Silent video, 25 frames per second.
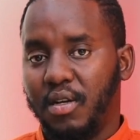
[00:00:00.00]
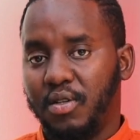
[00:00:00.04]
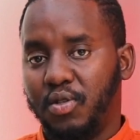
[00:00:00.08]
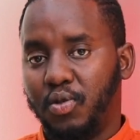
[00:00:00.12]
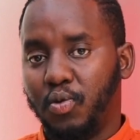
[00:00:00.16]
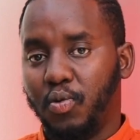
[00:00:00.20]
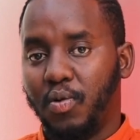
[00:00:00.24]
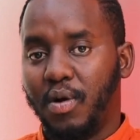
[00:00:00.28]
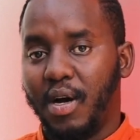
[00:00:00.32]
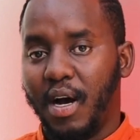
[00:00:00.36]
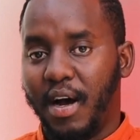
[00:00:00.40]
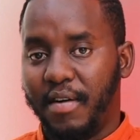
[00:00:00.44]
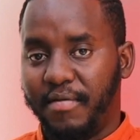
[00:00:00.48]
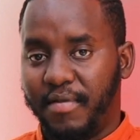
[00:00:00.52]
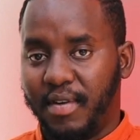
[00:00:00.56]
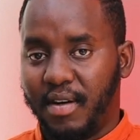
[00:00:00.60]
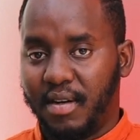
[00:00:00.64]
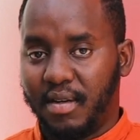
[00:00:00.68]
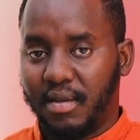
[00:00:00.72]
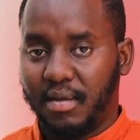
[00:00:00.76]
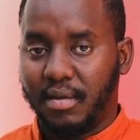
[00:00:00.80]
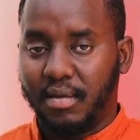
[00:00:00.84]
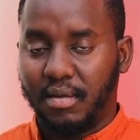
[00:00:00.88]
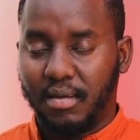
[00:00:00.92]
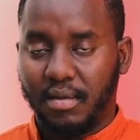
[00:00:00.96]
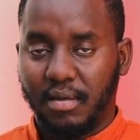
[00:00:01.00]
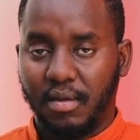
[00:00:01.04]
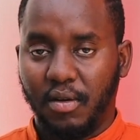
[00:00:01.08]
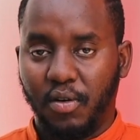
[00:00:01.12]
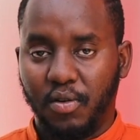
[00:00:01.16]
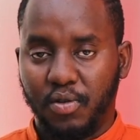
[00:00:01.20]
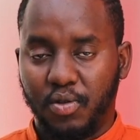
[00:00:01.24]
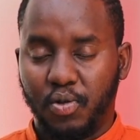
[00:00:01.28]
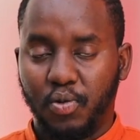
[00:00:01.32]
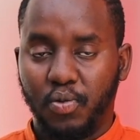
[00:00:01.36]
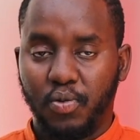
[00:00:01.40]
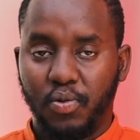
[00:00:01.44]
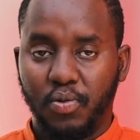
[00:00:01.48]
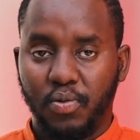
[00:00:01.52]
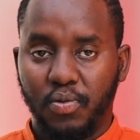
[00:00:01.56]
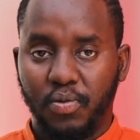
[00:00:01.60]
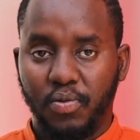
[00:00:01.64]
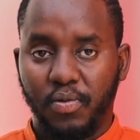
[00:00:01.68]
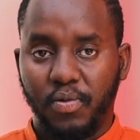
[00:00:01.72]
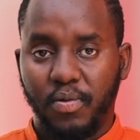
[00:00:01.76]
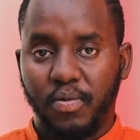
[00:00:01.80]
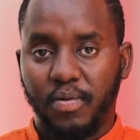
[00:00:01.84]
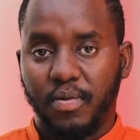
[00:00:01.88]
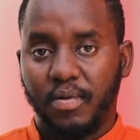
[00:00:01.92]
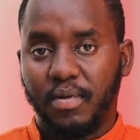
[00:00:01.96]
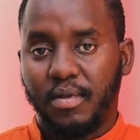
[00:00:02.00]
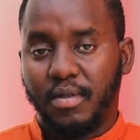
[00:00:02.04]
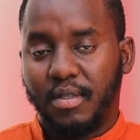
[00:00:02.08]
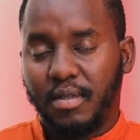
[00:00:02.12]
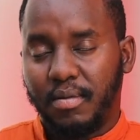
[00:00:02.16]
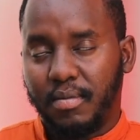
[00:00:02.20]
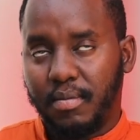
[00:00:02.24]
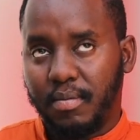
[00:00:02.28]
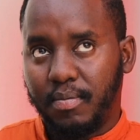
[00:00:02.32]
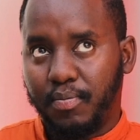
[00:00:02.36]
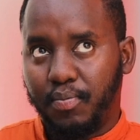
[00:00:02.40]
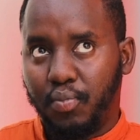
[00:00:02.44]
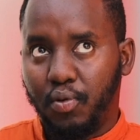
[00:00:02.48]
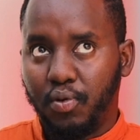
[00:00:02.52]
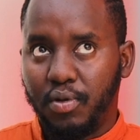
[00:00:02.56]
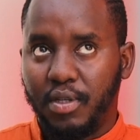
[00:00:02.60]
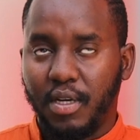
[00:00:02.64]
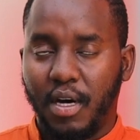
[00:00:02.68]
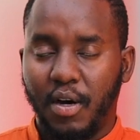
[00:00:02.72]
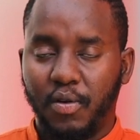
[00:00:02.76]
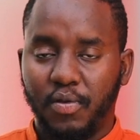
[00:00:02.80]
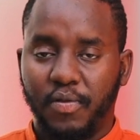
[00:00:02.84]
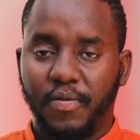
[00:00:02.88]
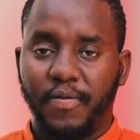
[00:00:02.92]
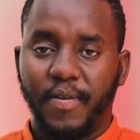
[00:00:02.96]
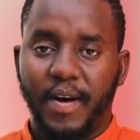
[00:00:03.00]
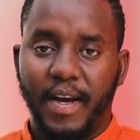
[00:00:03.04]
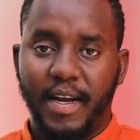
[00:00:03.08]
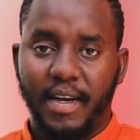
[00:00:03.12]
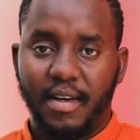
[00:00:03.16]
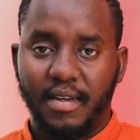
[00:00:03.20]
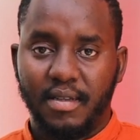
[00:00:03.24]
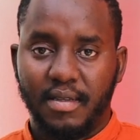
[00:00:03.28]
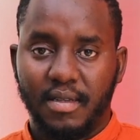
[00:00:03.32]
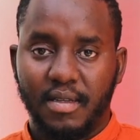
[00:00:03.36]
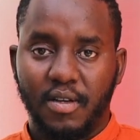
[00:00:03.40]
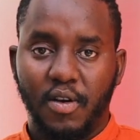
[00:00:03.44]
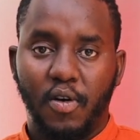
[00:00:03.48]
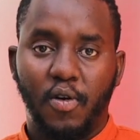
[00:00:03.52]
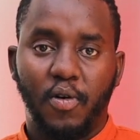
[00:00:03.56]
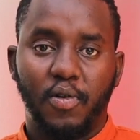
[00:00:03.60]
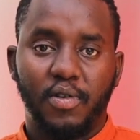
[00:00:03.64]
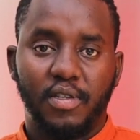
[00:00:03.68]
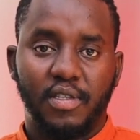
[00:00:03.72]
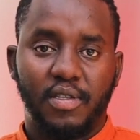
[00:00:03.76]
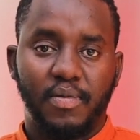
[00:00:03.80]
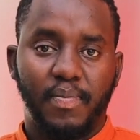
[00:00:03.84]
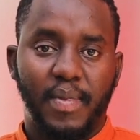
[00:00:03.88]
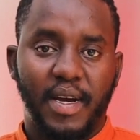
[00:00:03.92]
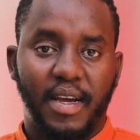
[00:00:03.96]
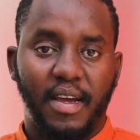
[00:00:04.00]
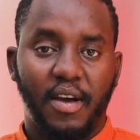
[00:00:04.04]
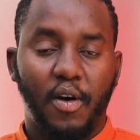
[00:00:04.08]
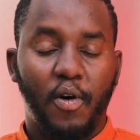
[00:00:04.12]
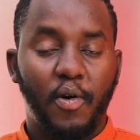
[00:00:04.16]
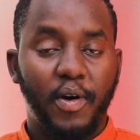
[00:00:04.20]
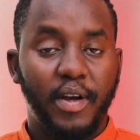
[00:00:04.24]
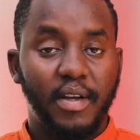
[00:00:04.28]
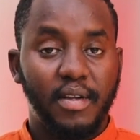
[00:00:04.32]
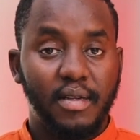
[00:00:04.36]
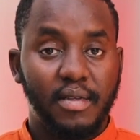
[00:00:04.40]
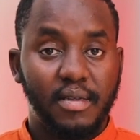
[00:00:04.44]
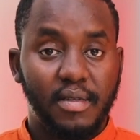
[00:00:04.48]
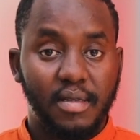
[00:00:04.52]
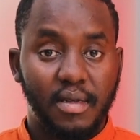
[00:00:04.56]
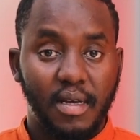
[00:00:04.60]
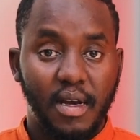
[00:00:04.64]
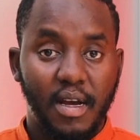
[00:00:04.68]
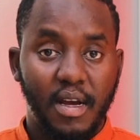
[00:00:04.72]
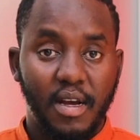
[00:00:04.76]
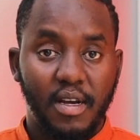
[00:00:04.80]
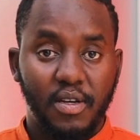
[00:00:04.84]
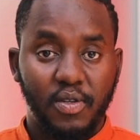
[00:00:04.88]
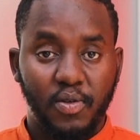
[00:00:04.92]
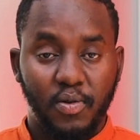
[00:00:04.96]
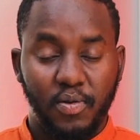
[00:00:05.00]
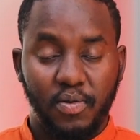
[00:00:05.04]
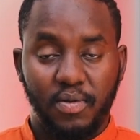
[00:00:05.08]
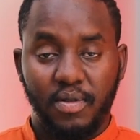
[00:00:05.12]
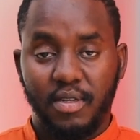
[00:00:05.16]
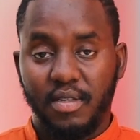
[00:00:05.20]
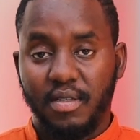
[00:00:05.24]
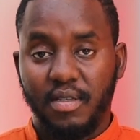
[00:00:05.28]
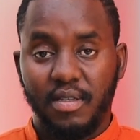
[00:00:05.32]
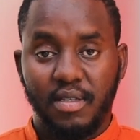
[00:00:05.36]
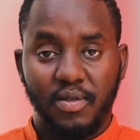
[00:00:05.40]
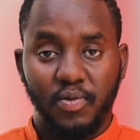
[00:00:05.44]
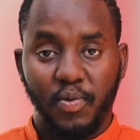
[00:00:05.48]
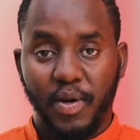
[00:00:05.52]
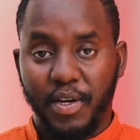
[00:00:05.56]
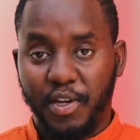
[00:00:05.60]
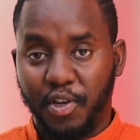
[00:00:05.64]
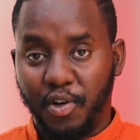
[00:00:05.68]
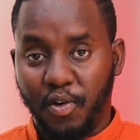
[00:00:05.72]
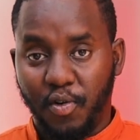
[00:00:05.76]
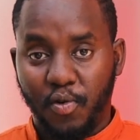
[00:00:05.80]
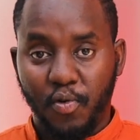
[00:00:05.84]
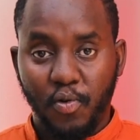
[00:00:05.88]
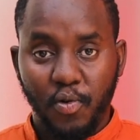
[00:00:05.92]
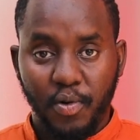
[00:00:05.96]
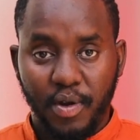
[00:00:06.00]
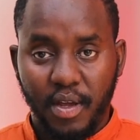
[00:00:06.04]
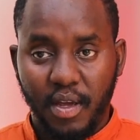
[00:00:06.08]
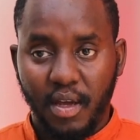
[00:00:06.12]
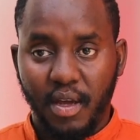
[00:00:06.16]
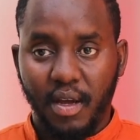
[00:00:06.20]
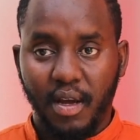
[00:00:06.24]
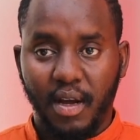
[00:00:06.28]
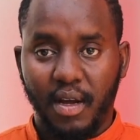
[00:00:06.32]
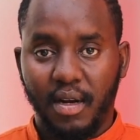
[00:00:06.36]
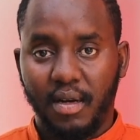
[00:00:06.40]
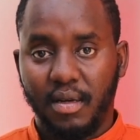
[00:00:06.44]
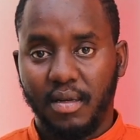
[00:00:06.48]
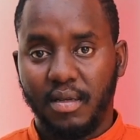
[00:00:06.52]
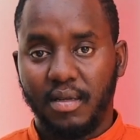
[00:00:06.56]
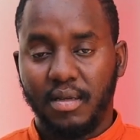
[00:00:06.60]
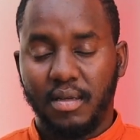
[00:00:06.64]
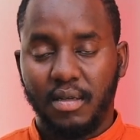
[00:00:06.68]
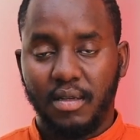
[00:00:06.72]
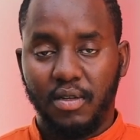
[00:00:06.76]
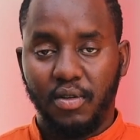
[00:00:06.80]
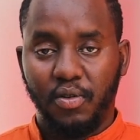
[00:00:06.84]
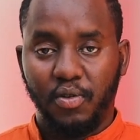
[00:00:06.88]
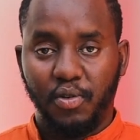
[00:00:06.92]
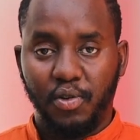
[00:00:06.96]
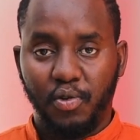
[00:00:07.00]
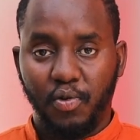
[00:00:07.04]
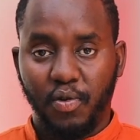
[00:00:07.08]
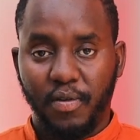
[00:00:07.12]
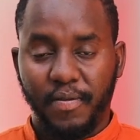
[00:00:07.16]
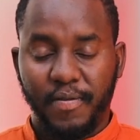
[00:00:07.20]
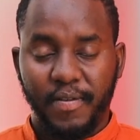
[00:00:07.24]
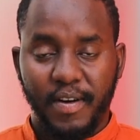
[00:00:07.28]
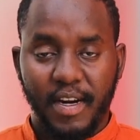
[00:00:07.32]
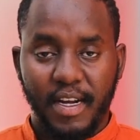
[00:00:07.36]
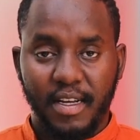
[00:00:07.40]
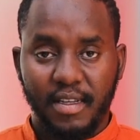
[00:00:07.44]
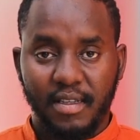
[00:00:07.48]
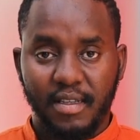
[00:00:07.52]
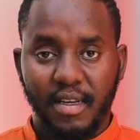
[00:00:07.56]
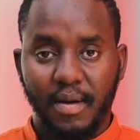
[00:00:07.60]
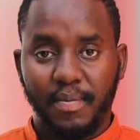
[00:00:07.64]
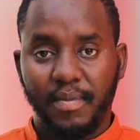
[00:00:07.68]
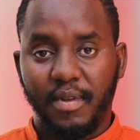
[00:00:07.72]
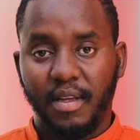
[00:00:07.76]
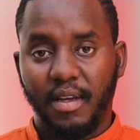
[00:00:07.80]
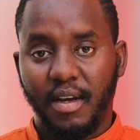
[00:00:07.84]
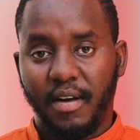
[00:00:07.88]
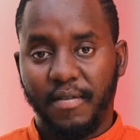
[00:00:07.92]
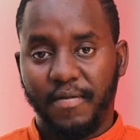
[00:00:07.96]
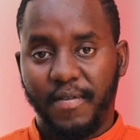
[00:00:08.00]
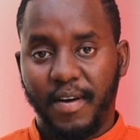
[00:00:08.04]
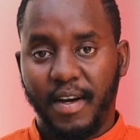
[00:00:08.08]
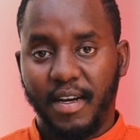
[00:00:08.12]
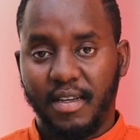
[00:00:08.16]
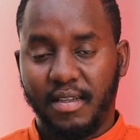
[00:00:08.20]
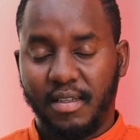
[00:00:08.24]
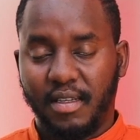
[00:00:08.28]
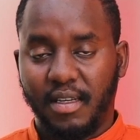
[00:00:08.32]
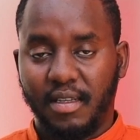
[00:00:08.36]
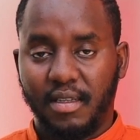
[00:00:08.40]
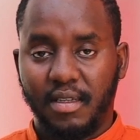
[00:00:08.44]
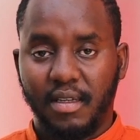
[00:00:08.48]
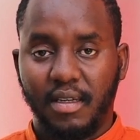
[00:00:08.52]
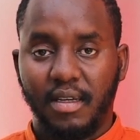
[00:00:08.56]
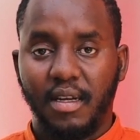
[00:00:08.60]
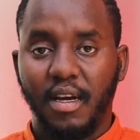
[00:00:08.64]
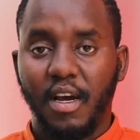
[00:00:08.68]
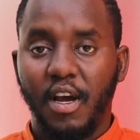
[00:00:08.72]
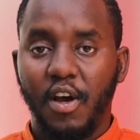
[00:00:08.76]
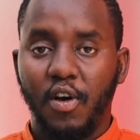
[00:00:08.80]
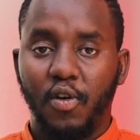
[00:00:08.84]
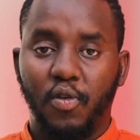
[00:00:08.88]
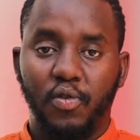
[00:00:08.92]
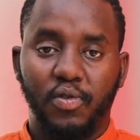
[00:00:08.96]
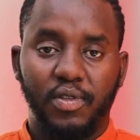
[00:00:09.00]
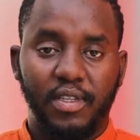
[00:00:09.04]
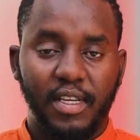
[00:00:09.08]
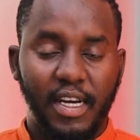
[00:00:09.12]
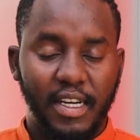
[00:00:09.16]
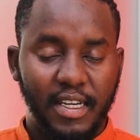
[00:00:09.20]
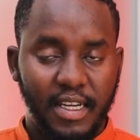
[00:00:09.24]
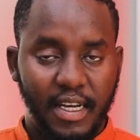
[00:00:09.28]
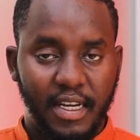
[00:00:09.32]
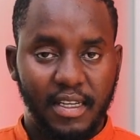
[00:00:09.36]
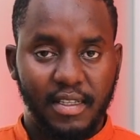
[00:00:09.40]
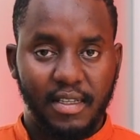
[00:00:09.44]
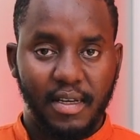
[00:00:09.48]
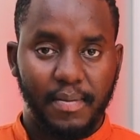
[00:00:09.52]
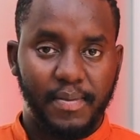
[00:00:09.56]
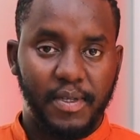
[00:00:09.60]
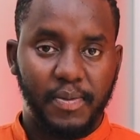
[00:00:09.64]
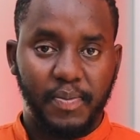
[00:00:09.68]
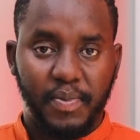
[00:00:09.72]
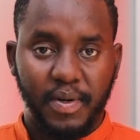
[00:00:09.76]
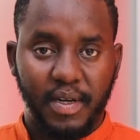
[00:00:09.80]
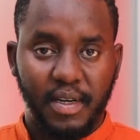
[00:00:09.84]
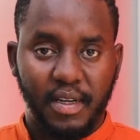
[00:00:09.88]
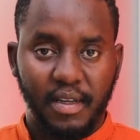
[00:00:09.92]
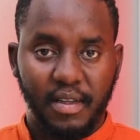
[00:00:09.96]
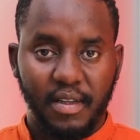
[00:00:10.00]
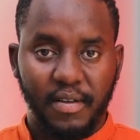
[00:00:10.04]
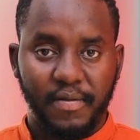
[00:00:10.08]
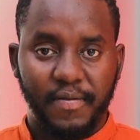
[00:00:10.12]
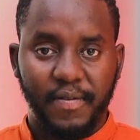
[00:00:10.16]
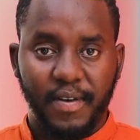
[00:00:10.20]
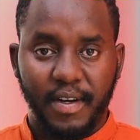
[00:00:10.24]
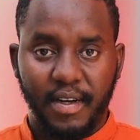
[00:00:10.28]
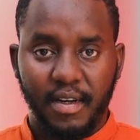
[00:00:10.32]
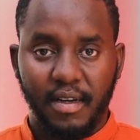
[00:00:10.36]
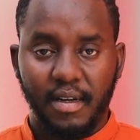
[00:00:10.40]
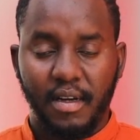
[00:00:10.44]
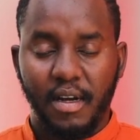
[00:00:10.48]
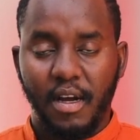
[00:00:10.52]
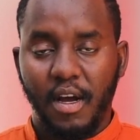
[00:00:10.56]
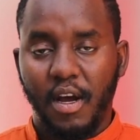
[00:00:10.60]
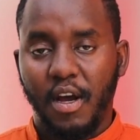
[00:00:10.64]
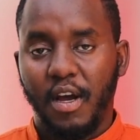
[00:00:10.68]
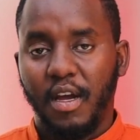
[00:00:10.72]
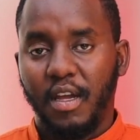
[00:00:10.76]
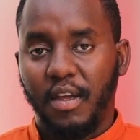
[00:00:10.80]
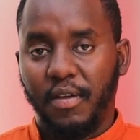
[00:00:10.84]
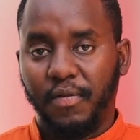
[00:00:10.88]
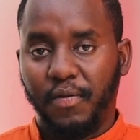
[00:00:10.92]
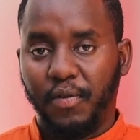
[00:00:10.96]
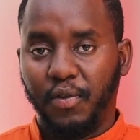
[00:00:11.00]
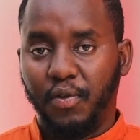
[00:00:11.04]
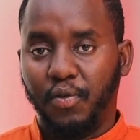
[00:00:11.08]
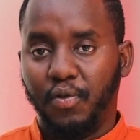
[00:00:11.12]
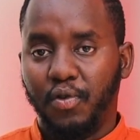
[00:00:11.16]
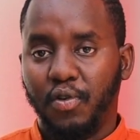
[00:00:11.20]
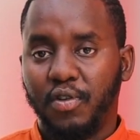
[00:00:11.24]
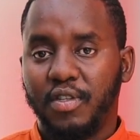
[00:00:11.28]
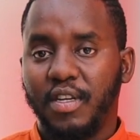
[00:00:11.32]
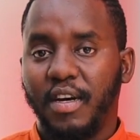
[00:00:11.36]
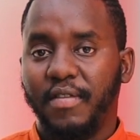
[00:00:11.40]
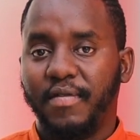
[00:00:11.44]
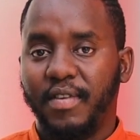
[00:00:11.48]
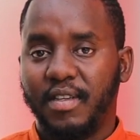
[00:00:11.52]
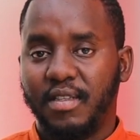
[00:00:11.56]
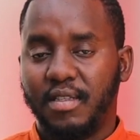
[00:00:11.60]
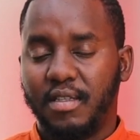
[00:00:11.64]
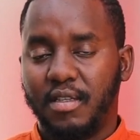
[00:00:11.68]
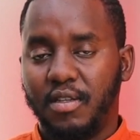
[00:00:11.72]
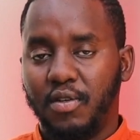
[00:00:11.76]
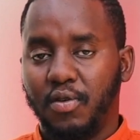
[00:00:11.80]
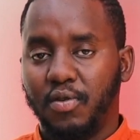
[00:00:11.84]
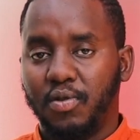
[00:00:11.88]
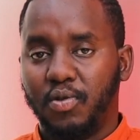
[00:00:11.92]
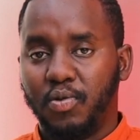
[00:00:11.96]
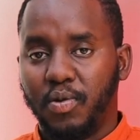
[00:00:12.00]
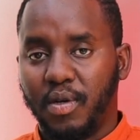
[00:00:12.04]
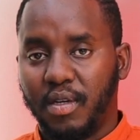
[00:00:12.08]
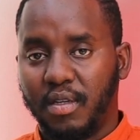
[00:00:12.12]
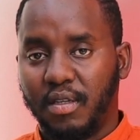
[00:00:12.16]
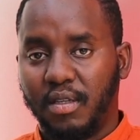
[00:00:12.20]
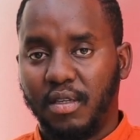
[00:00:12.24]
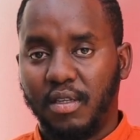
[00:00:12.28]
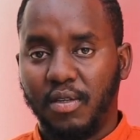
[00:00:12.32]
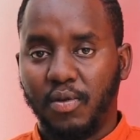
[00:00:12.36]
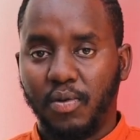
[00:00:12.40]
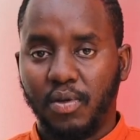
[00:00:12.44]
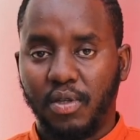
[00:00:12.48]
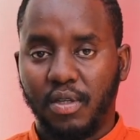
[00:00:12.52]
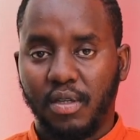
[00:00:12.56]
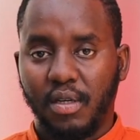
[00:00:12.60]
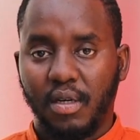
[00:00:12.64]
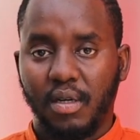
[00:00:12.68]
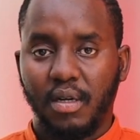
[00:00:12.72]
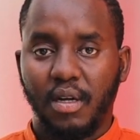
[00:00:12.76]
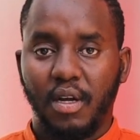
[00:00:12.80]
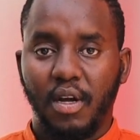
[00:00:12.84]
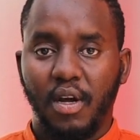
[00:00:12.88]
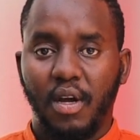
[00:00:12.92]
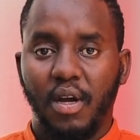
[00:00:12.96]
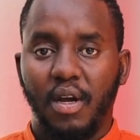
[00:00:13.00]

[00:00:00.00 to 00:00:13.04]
to cover or to put out fires caused by oils. So this is when you're cooking and you are frying something, a fire started, because that ends up spreading the fire. If you do not have a CO2 extinguisher,